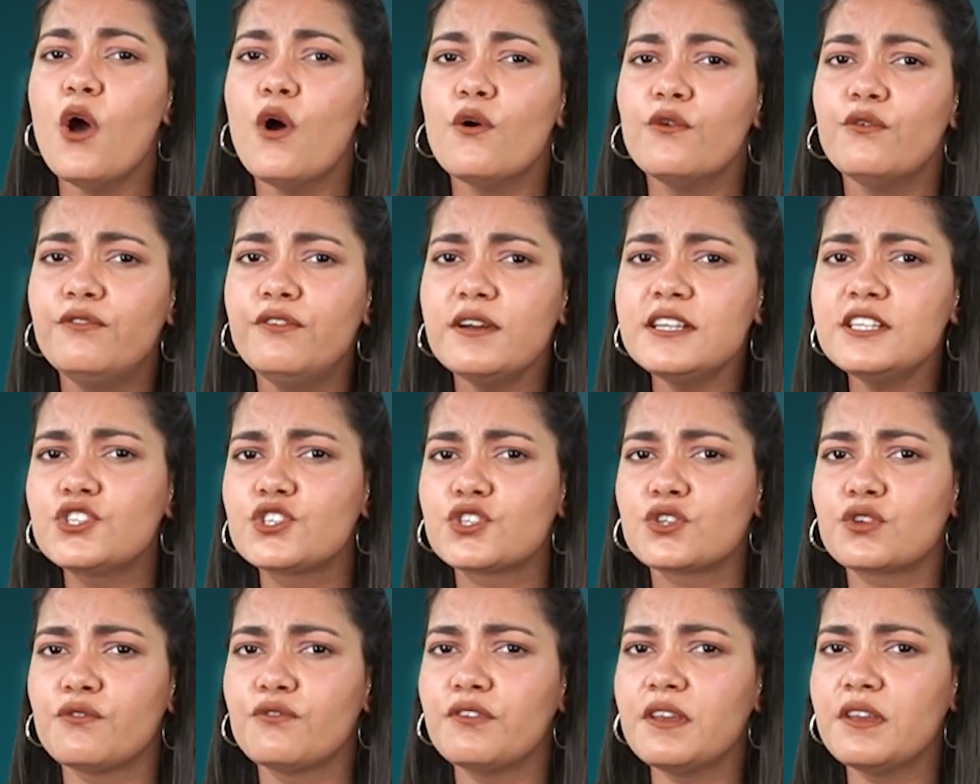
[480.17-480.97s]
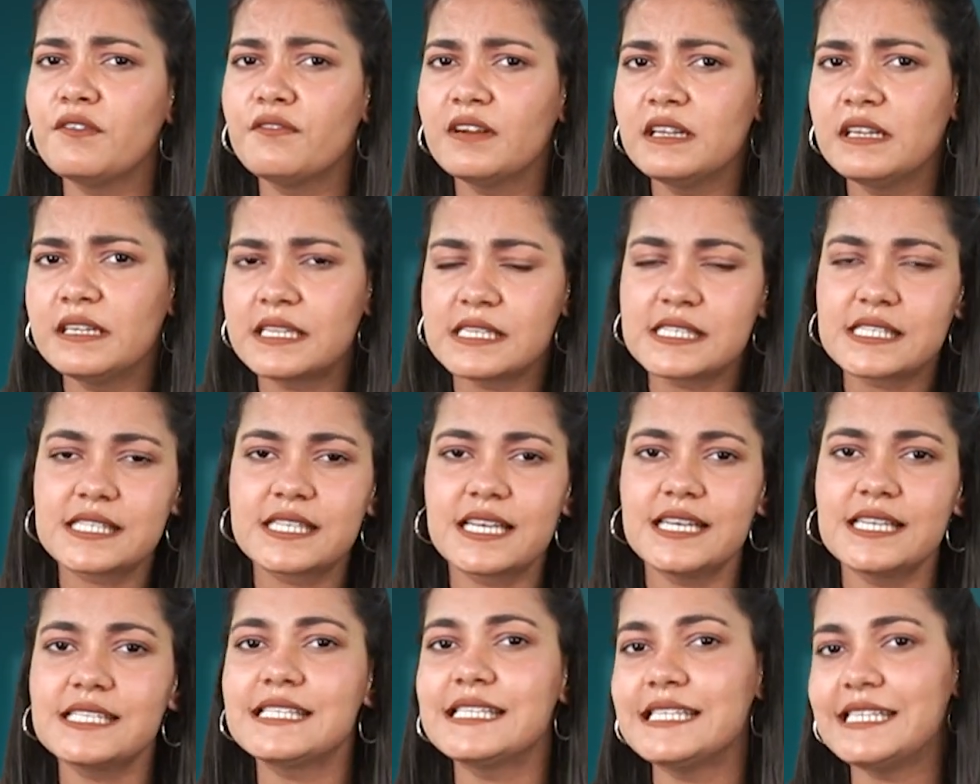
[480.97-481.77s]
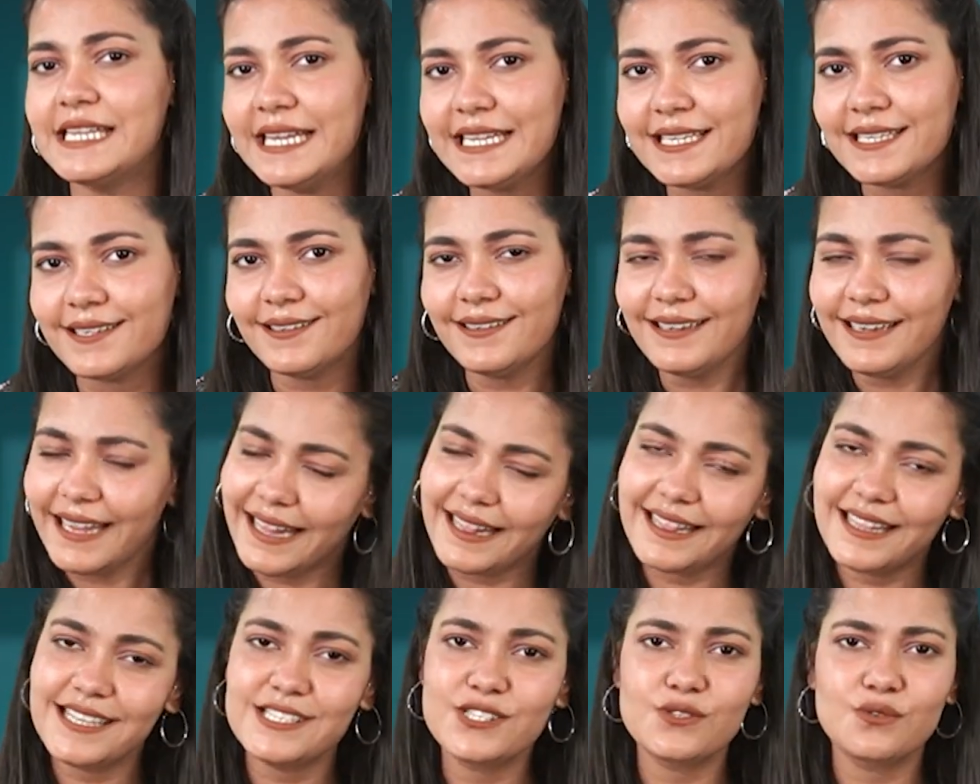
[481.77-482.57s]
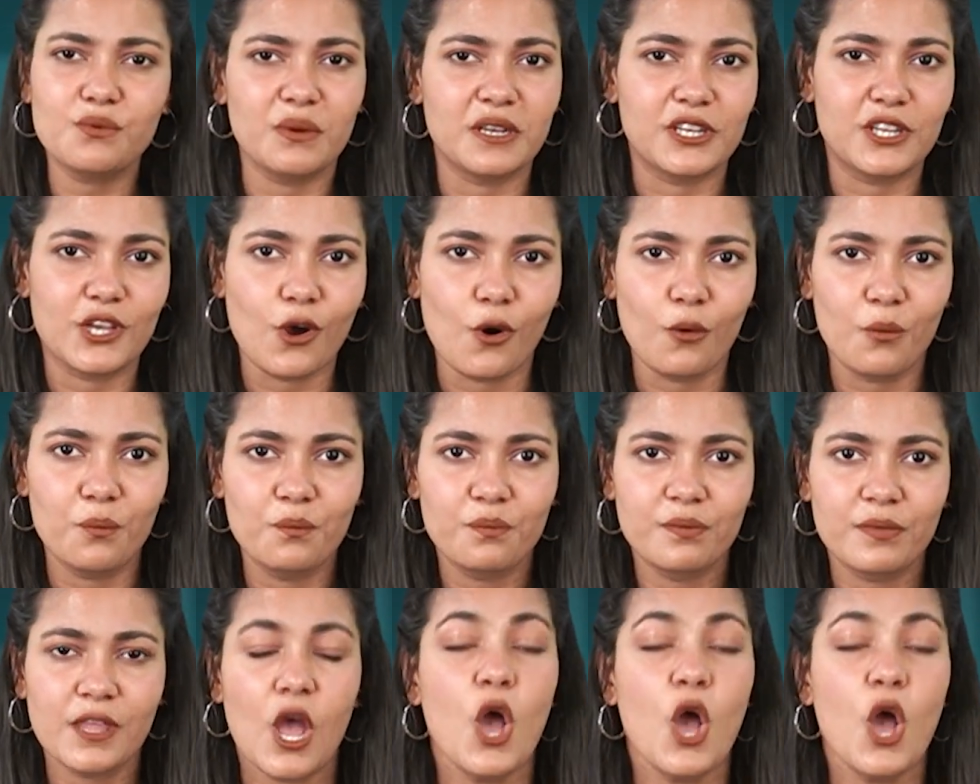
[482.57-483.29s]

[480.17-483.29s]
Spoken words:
which we will discuss later in this video.